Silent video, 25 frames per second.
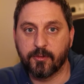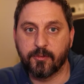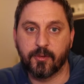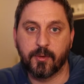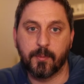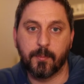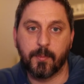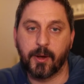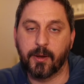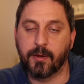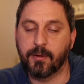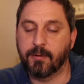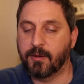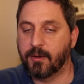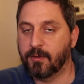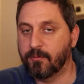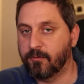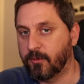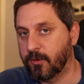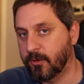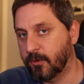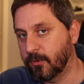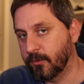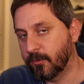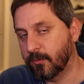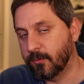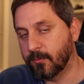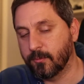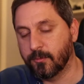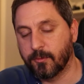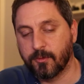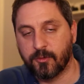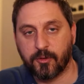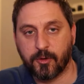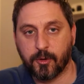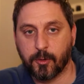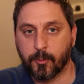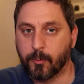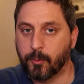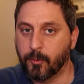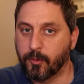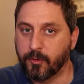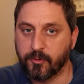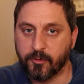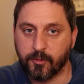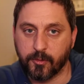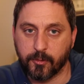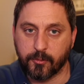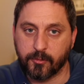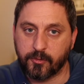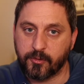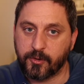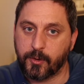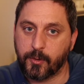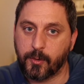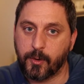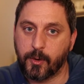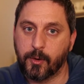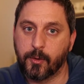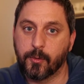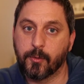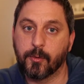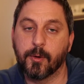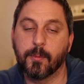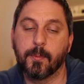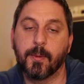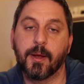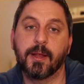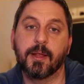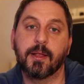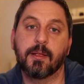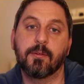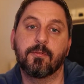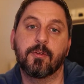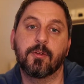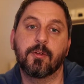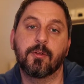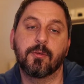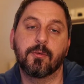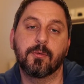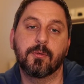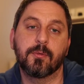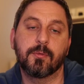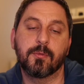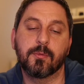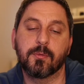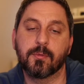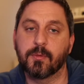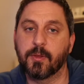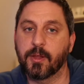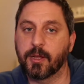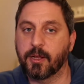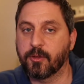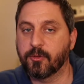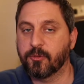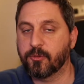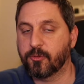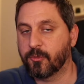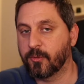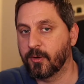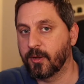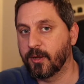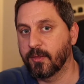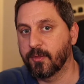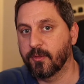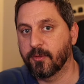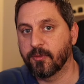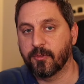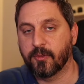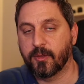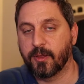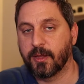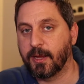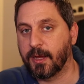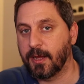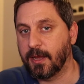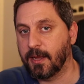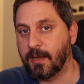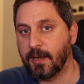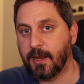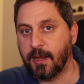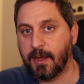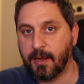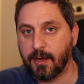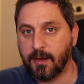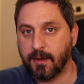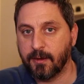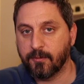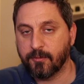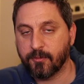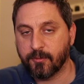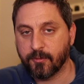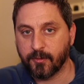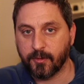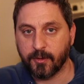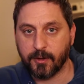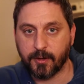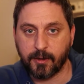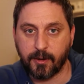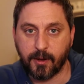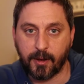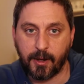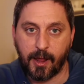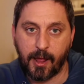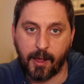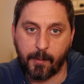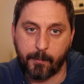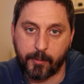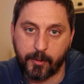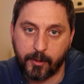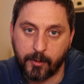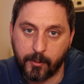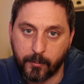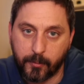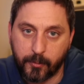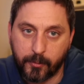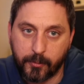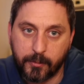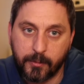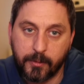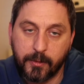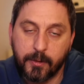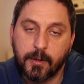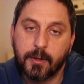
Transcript: it might give you 0.00, or it might give you like a string that's like NA for like not applicable,